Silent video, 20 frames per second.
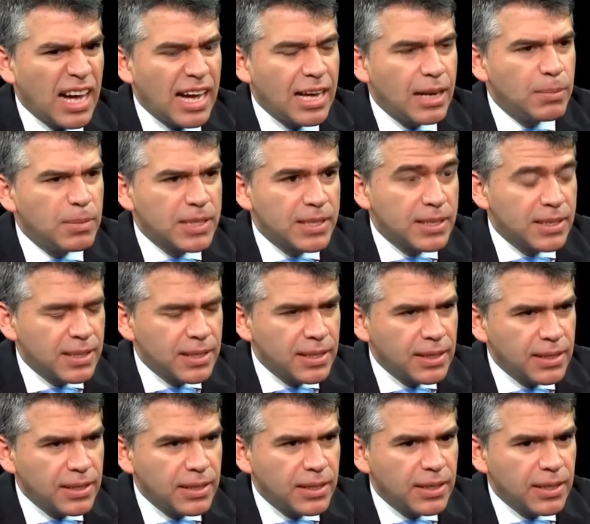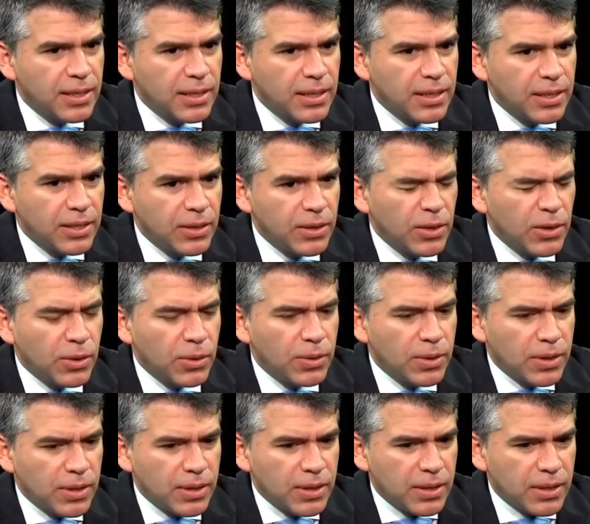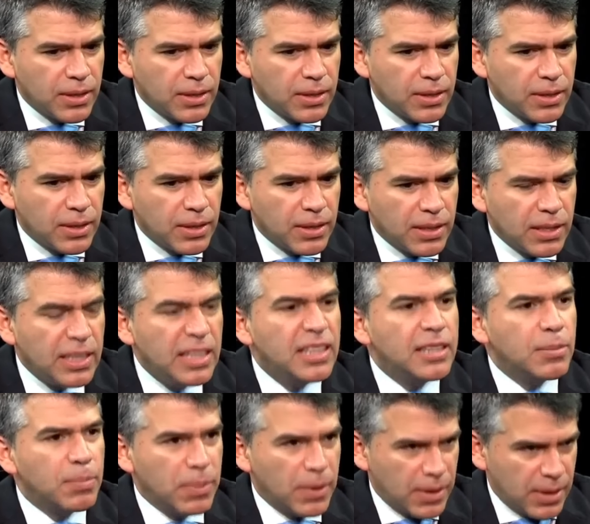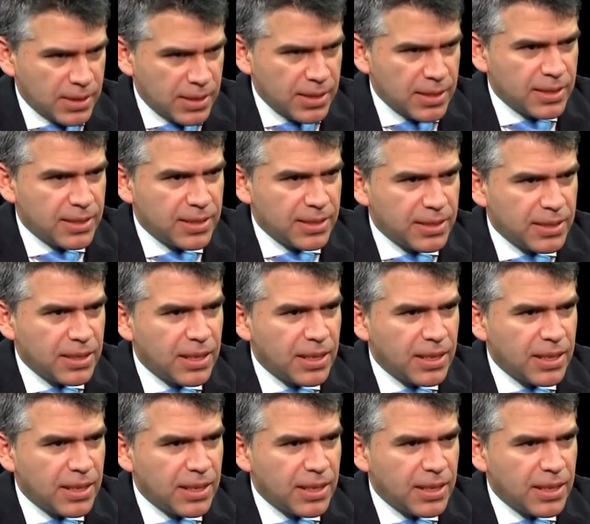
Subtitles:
I am still, you know, in the process.